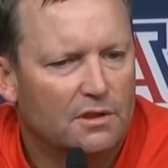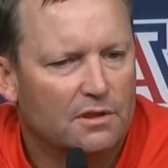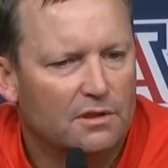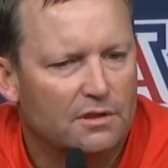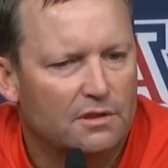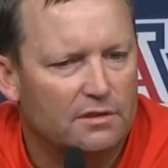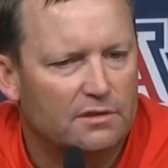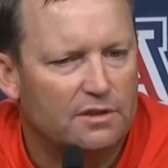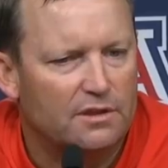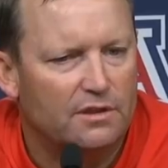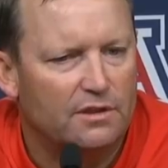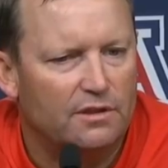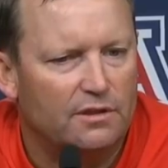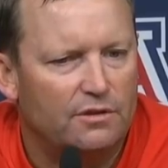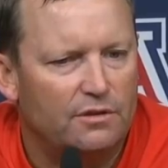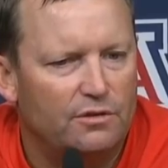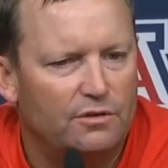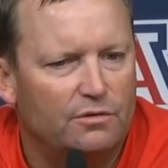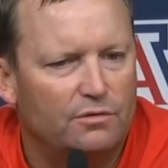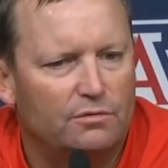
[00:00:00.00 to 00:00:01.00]
continue
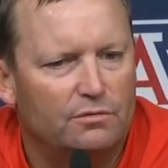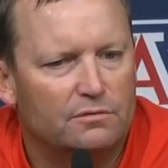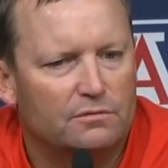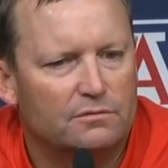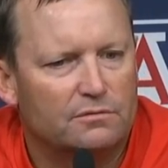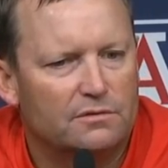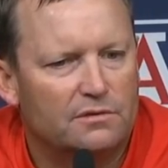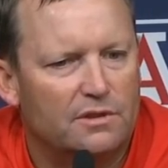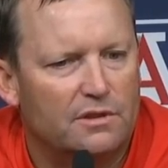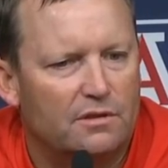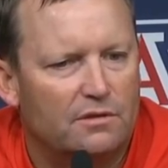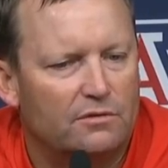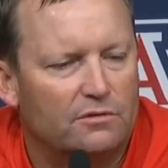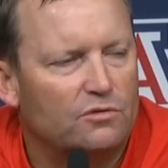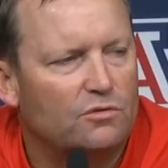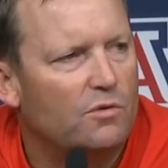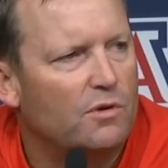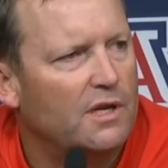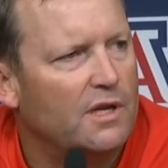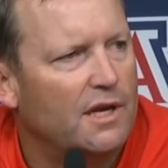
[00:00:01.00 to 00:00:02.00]
to do. You know, in
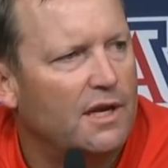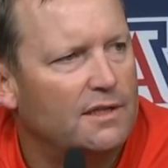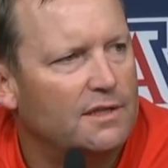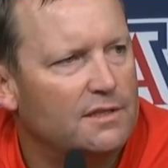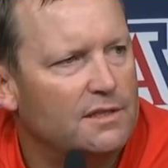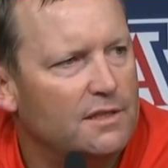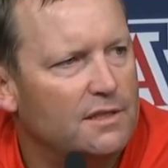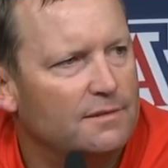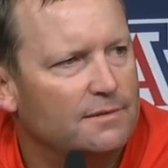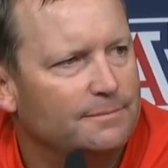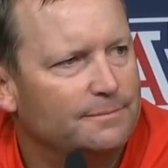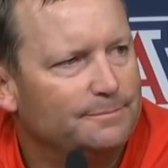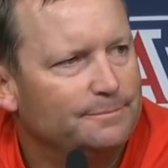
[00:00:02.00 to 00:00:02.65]
2019.